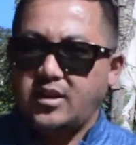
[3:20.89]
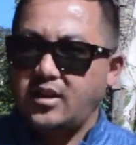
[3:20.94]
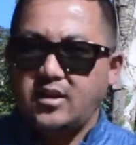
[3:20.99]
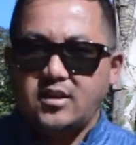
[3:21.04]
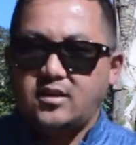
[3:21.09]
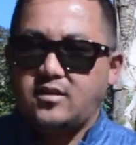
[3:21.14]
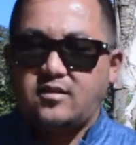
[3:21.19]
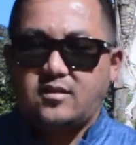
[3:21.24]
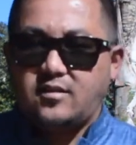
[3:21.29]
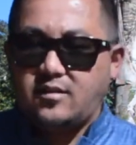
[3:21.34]

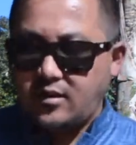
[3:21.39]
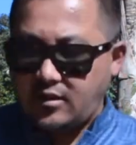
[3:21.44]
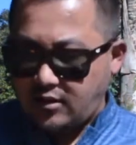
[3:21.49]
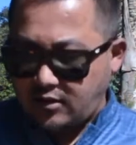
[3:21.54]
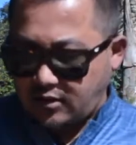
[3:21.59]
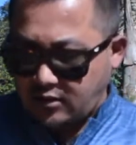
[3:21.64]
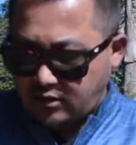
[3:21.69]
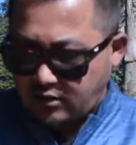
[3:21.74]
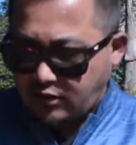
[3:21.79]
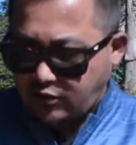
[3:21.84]

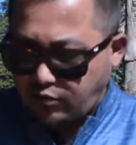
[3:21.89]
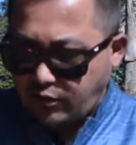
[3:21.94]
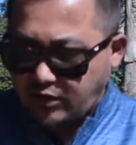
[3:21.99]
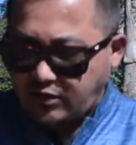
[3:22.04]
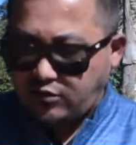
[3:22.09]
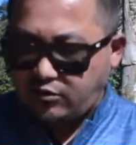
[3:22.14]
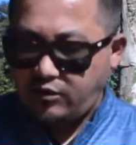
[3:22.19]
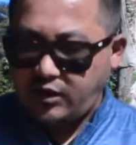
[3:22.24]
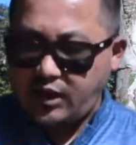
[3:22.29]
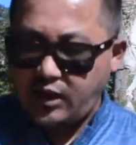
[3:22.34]
This
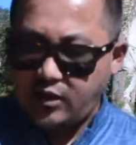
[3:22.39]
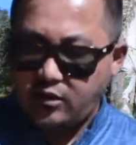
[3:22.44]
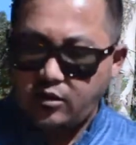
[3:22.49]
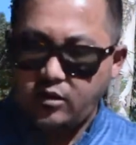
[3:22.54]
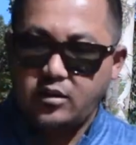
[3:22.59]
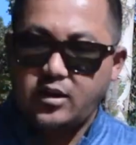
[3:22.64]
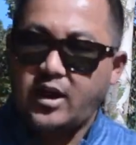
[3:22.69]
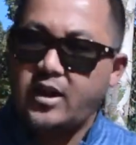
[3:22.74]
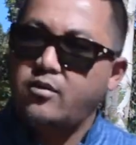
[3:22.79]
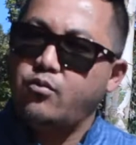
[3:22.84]
one's really
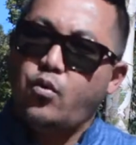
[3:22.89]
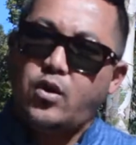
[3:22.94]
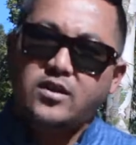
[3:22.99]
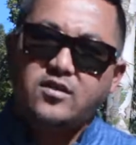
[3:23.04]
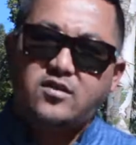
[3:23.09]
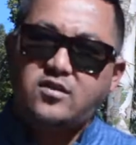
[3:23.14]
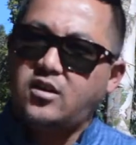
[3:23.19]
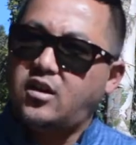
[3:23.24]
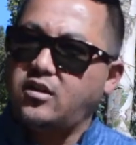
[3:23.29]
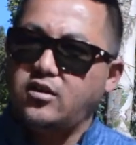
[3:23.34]
good, and
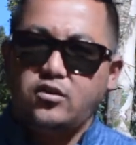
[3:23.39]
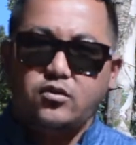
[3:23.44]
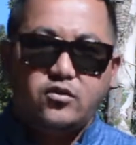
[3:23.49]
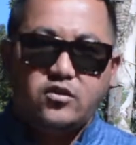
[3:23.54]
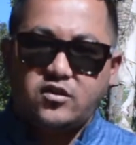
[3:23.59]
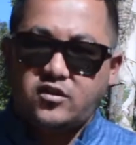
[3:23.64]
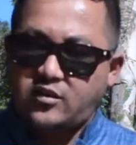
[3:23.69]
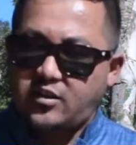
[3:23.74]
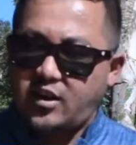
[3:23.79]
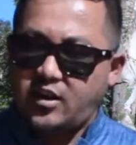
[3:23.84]
once done, you
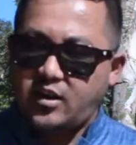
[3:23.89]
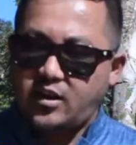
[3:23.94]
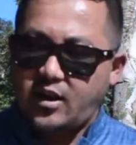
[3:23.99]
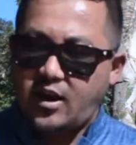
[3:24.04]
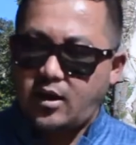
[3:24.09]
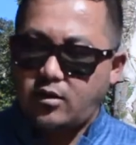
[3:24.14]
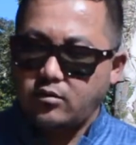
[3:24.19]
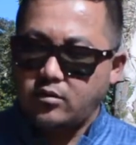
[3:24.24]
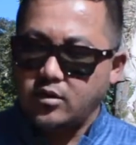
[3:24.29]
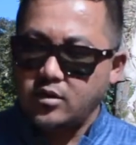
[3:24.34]
just take it
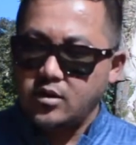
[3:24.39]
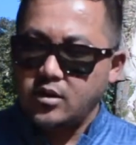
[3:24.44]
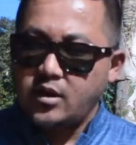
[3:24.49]
out.